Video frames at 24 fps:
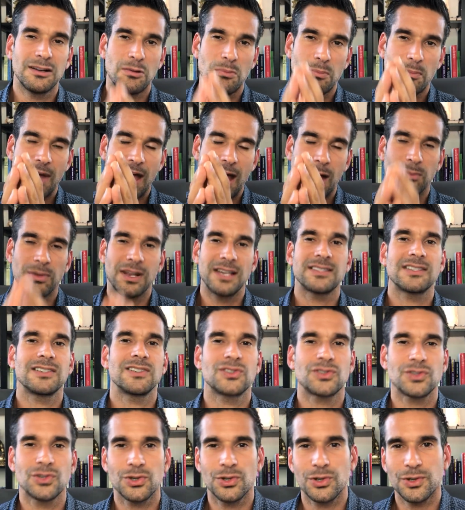Power and blessings
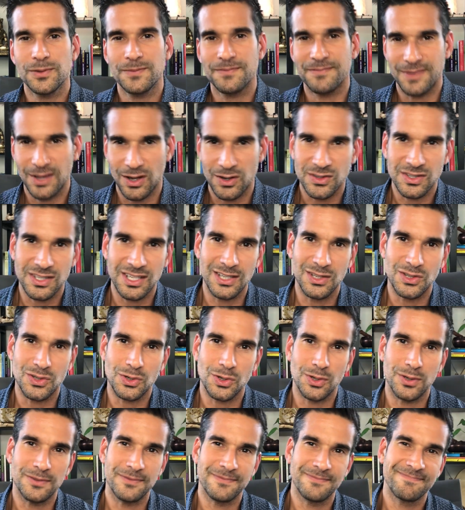to you. I'll see you
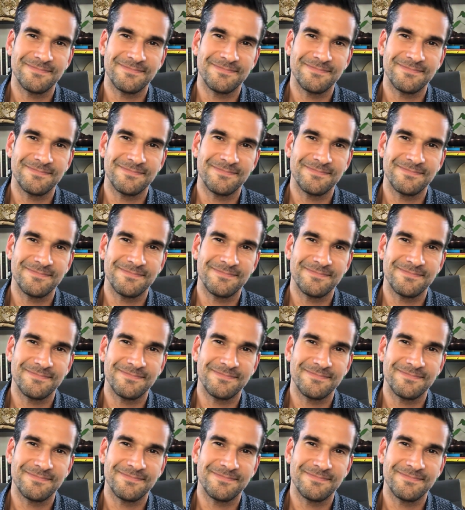soon.